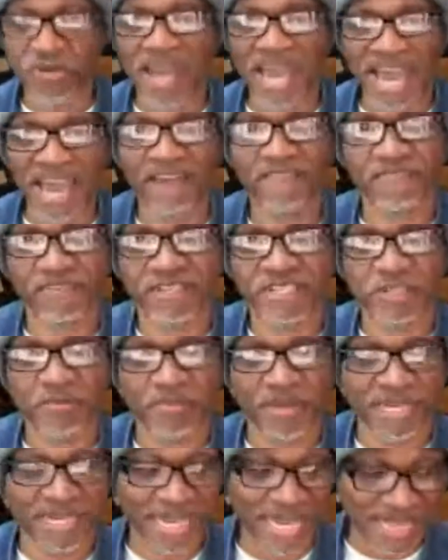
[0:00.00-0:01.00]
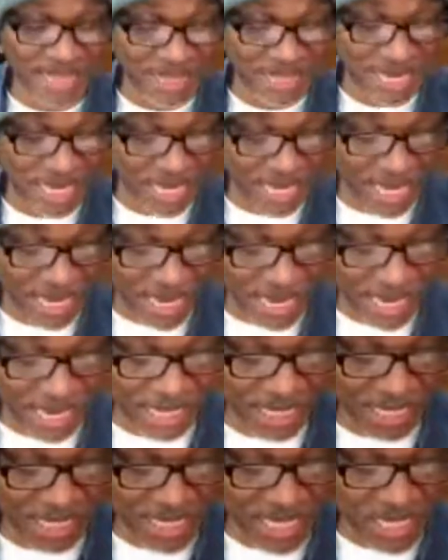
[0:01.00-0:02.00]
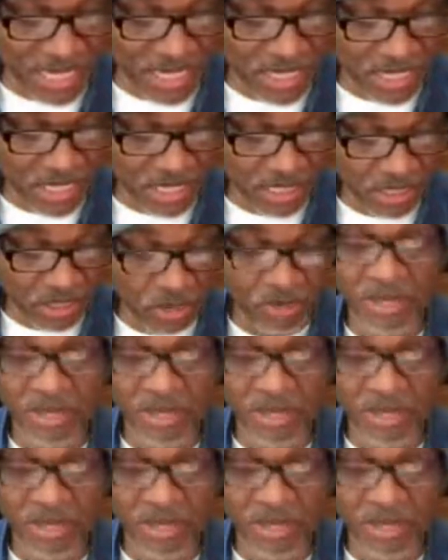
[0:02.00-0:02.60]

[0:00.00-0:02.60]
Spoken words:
You have to spend, I think, at least.